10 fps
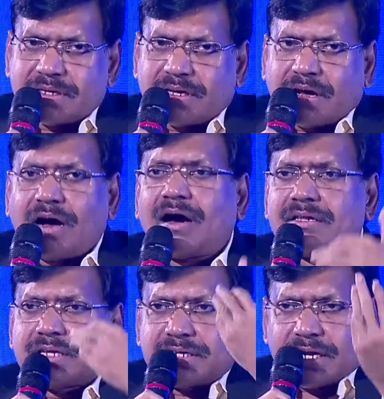Or
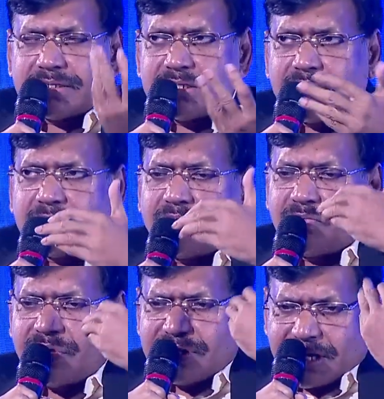
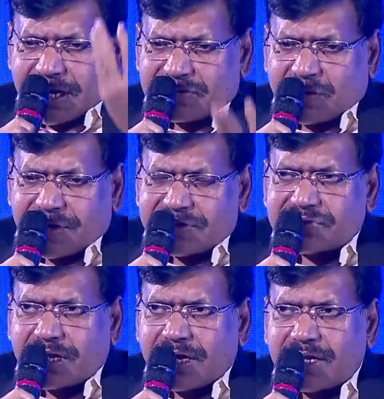in the case of
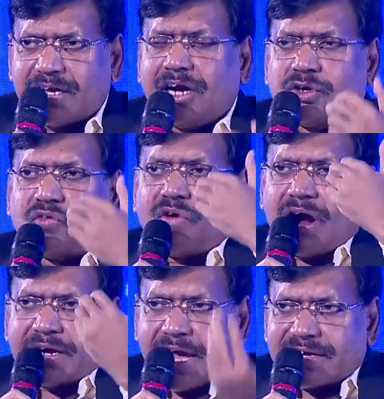design, to
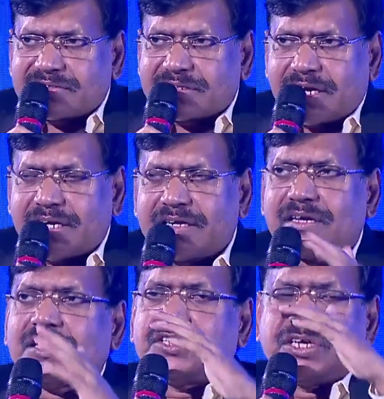what extent
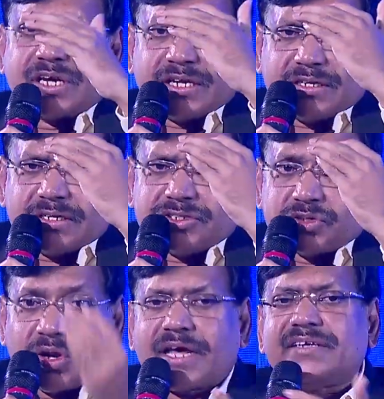he can
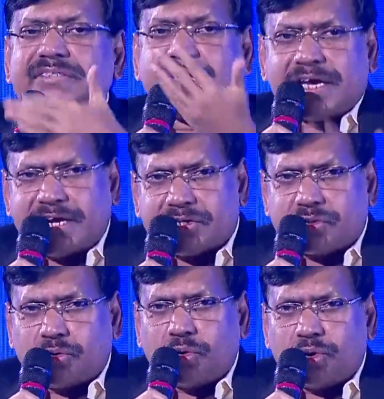utilize AI
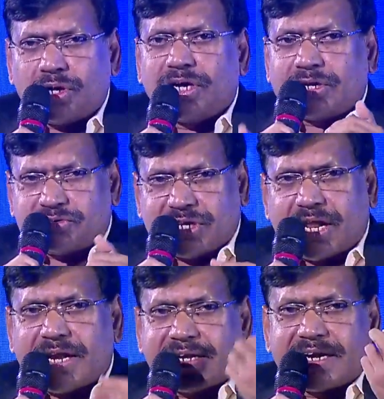tool to
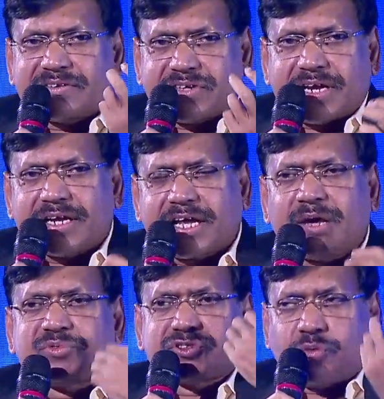generate a design and
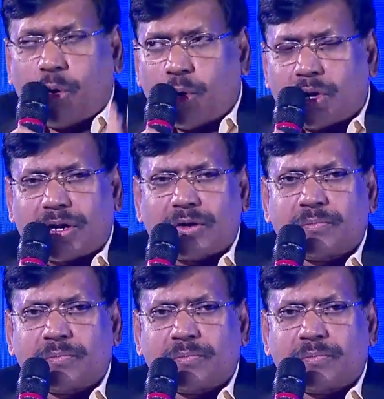claims his own?